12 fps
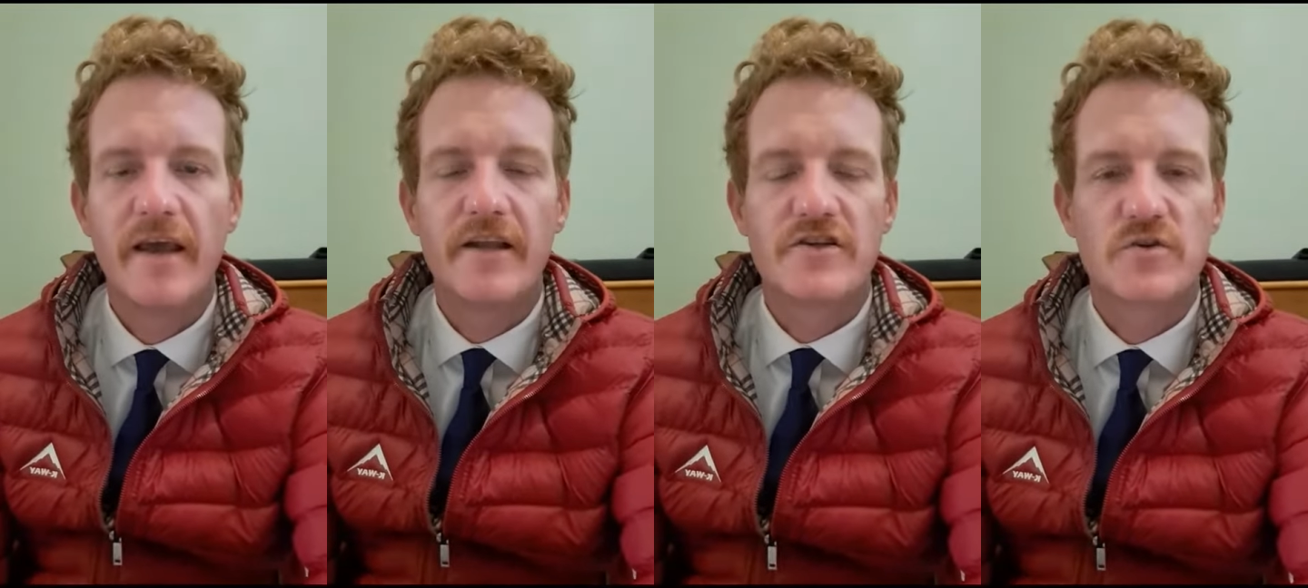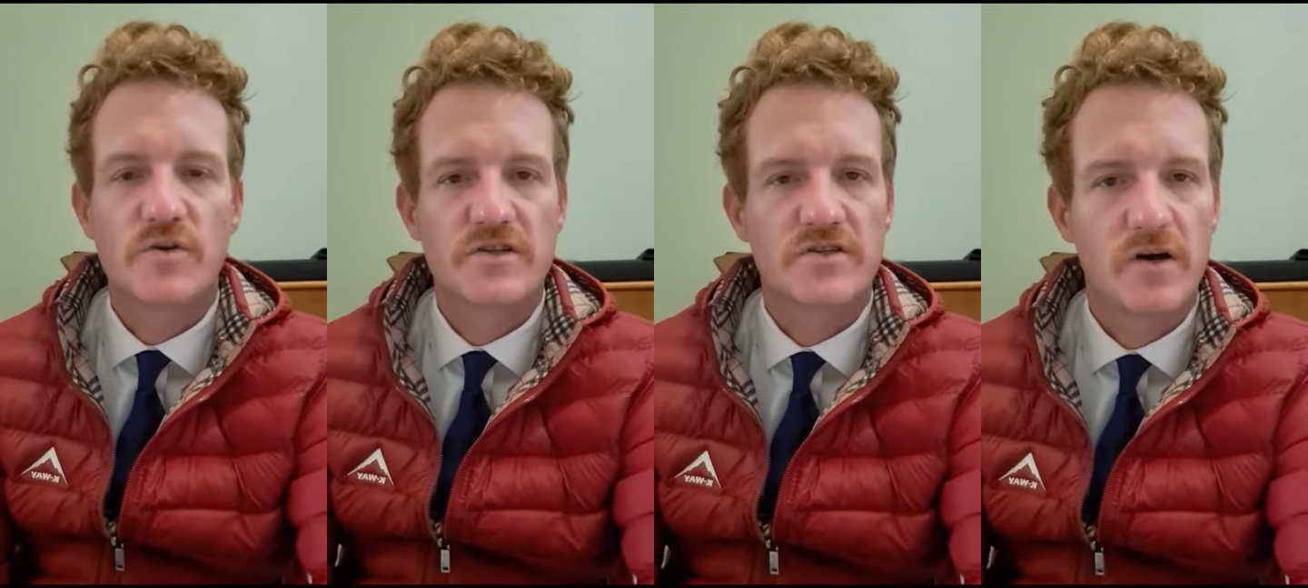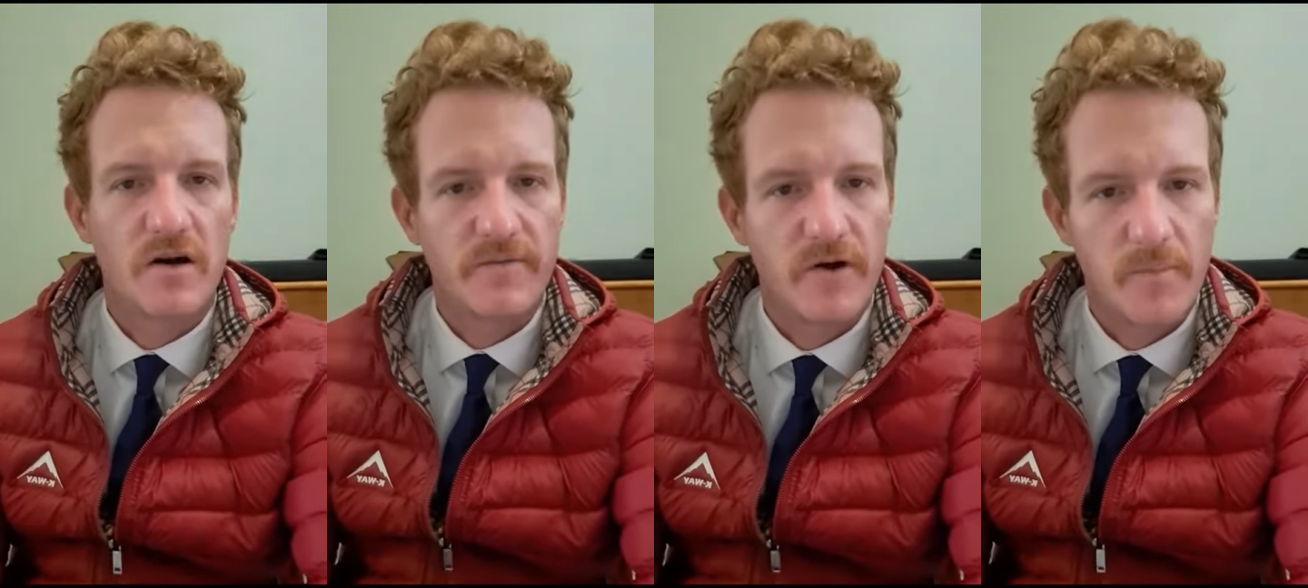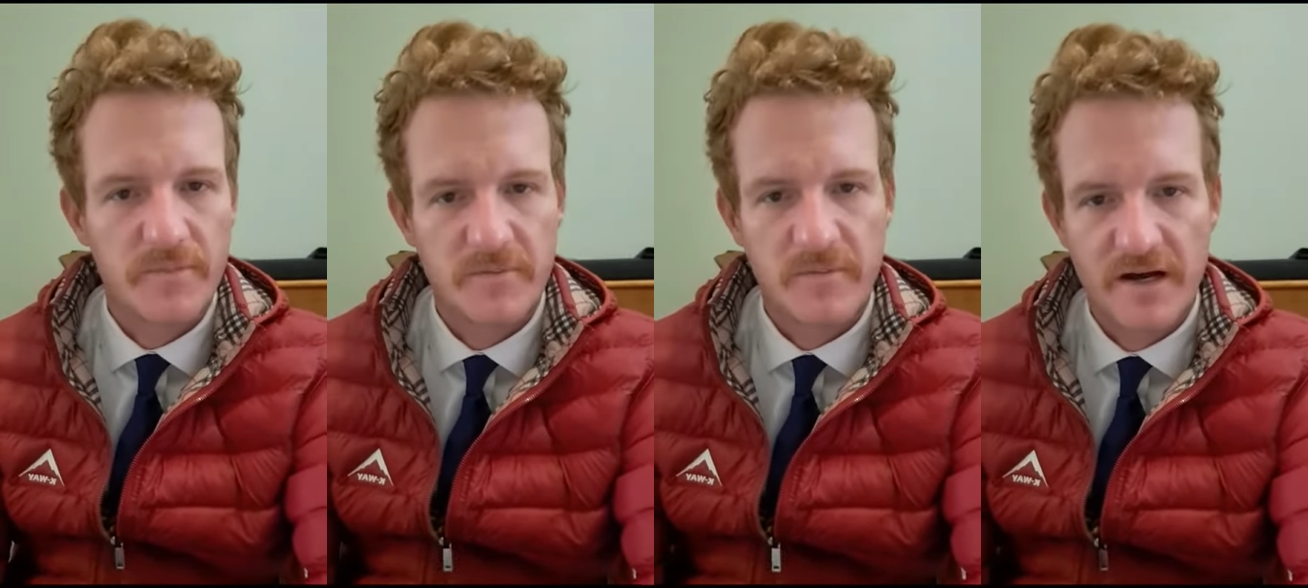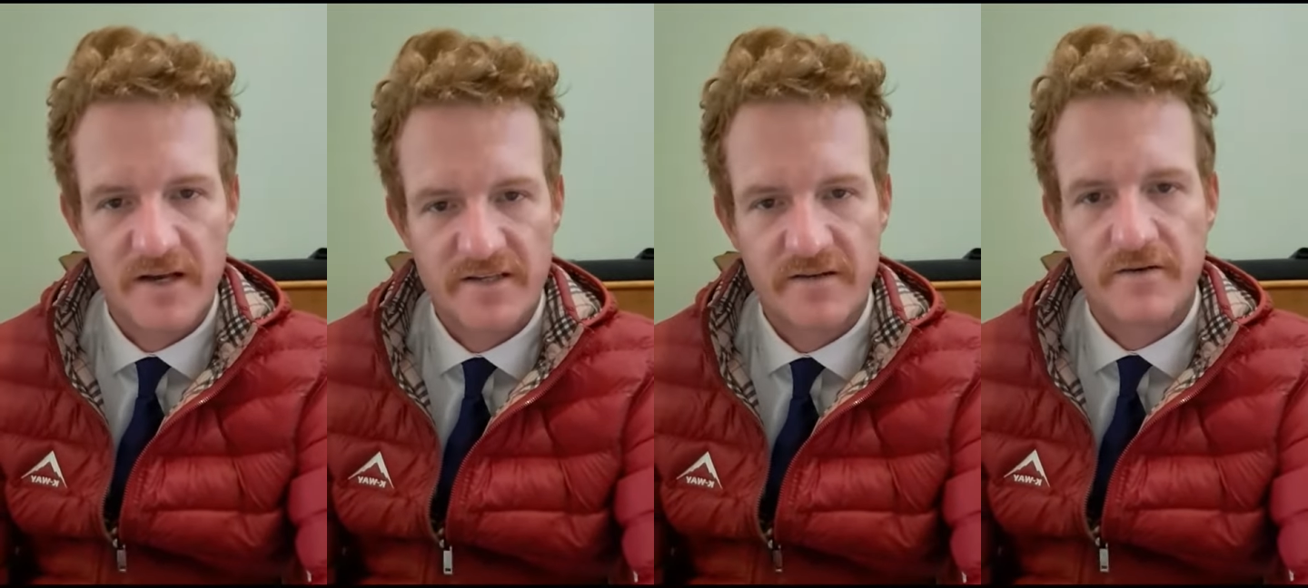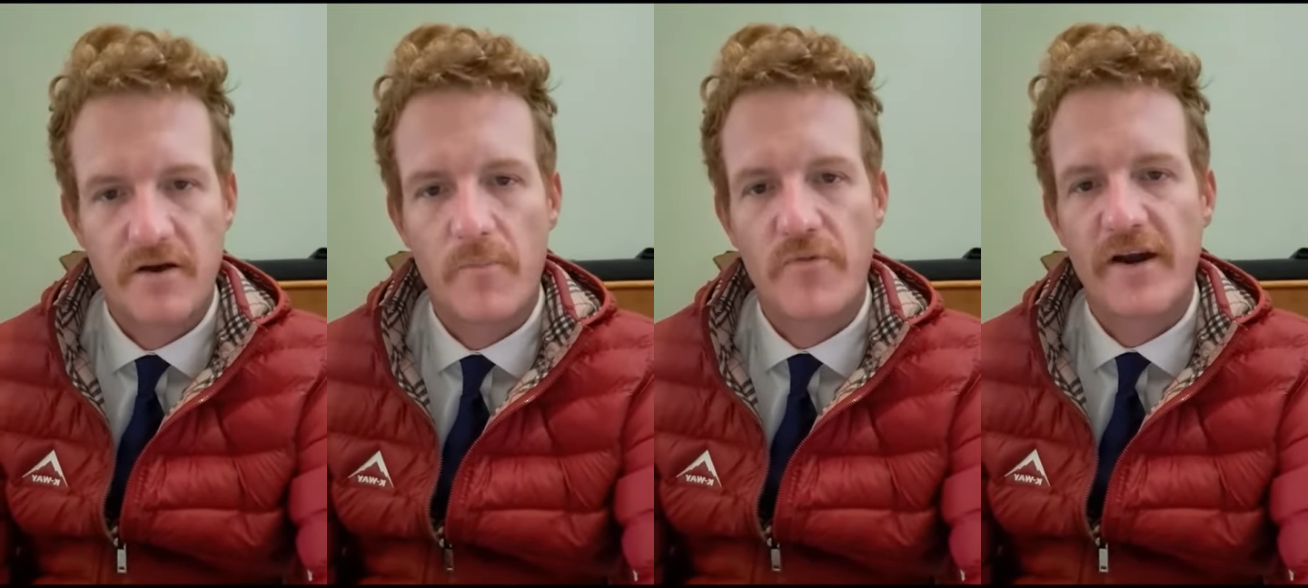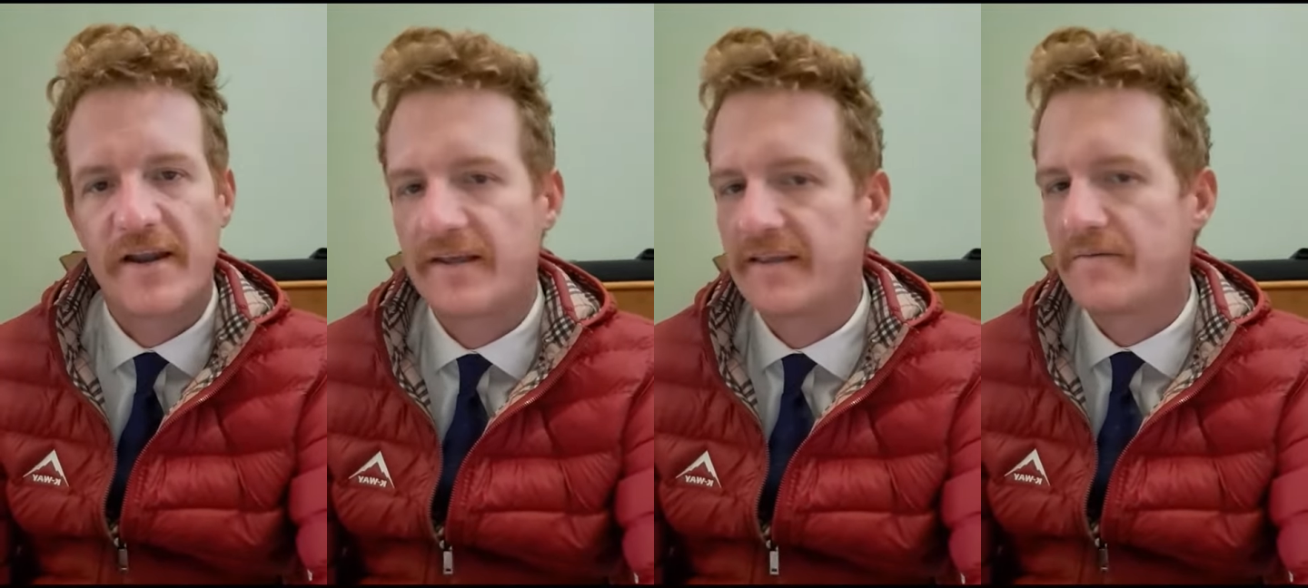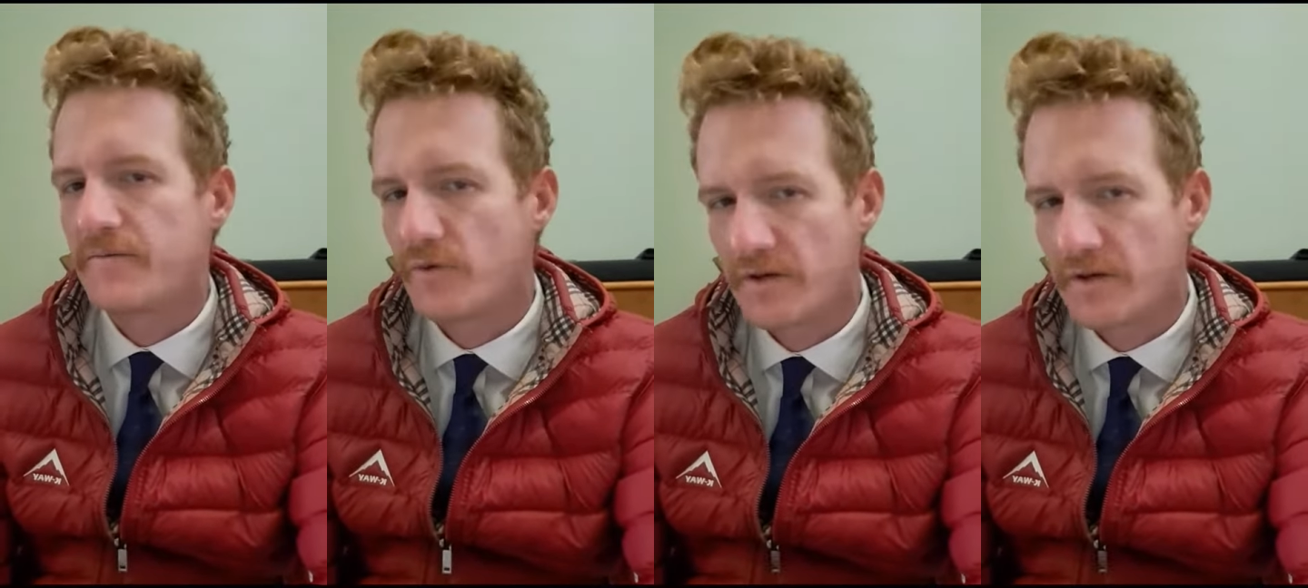ensure staff are optimized and operating at their full